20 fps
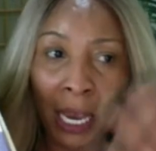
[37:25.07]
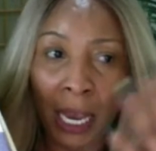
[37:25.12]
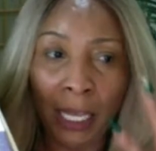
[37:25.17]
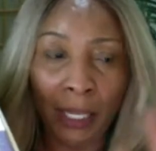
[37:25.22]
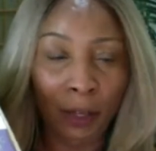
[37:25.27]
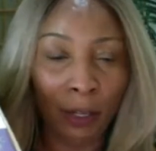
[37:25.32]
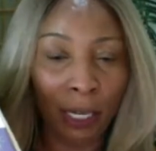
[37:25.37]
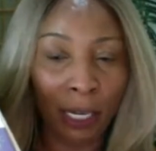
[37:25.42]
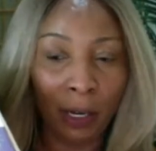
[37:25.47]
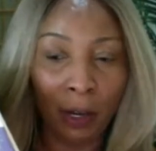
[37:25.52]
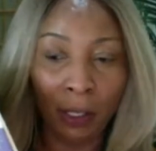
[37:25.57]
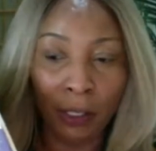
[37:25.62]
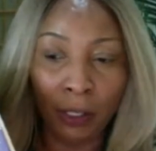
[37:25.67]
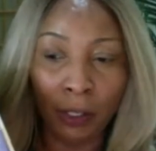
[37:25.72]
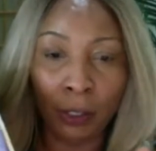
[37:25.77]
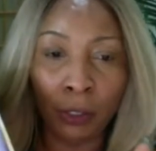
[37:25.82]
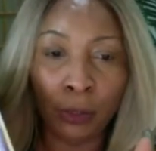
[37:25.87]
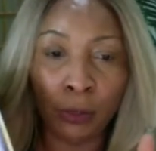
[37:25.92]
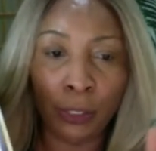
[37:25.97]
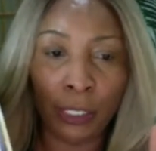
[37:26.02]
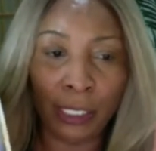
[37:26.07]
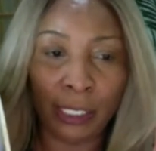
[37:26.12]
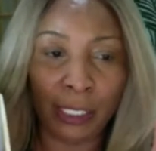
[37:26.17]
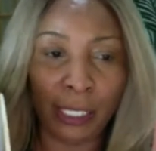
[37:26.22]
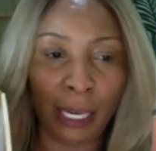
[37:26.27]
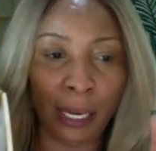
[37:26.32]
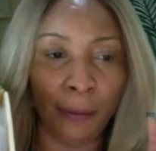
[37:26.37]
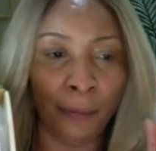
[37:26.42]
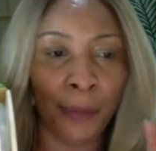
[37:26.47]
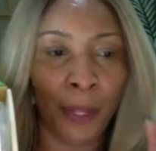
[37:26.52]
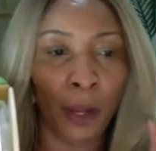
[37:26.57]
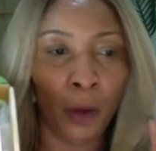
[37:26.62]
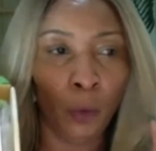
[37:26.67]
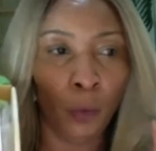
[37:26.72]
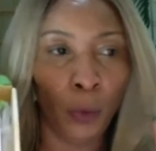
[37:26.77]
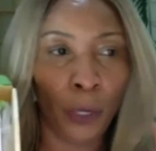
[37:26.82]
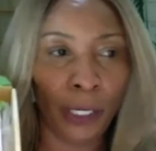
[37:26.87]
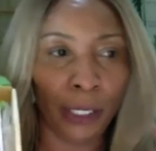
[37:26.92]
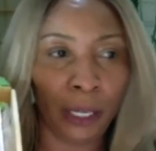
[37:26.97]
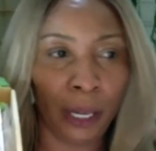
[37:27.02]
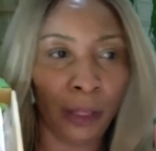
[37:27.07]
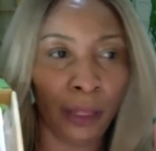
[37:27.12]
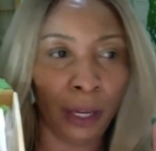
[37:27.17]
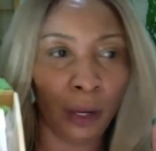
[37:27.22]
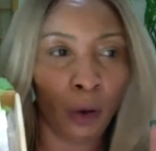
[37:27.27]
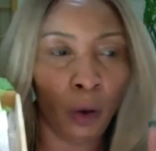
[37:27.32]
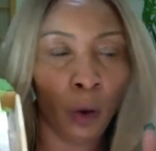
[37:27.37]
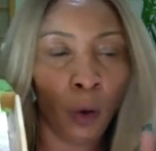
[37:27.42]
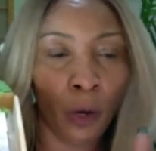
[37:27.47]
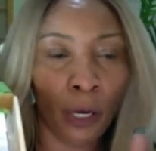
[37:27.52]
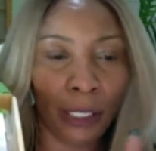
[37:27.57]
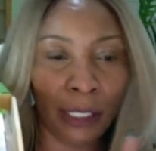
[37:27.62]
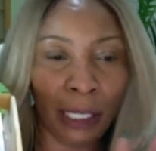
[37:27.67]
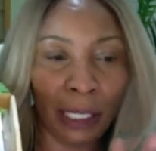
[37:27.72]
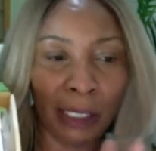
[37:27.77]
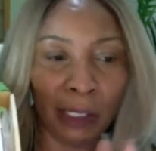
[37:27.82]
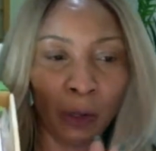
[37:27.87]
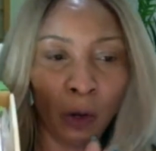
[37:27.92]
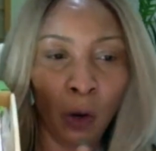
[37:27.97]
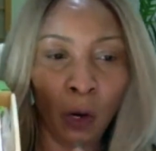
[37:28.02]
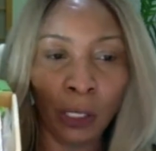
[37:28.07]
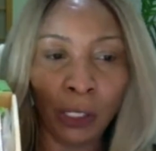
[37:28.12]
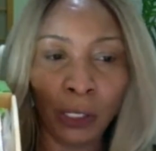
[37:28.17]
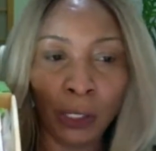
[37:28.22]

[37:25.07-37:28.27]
And you can also do the same with the coconut oil.